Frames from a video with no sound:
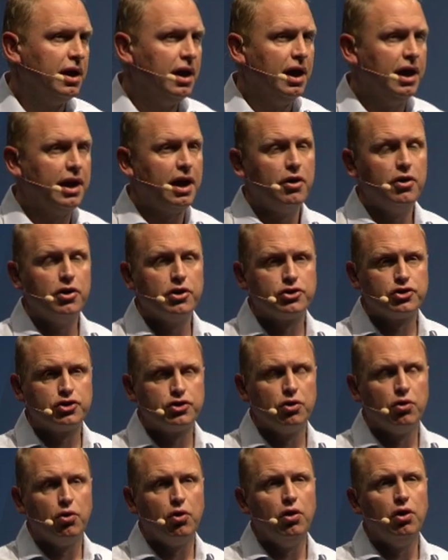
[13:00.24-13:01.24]
And I urge
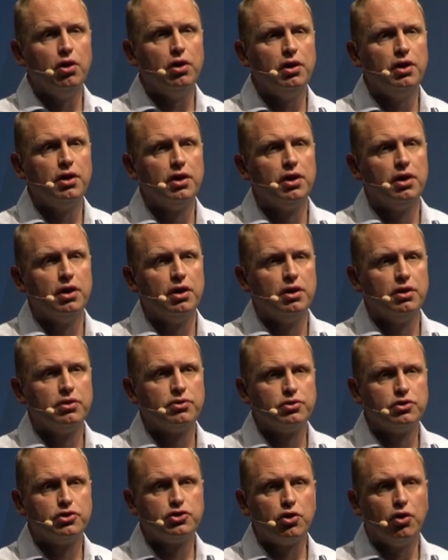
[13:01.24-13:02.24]
you all
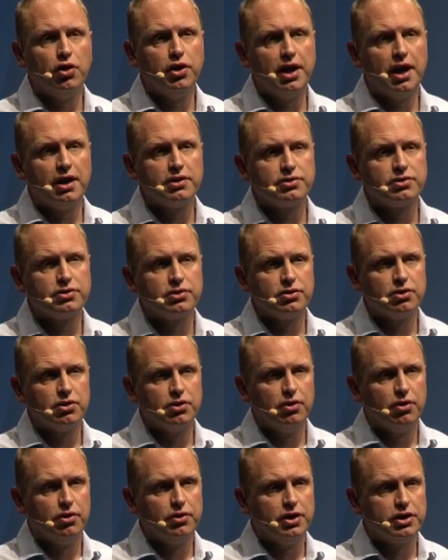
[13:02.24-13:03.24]
to join us on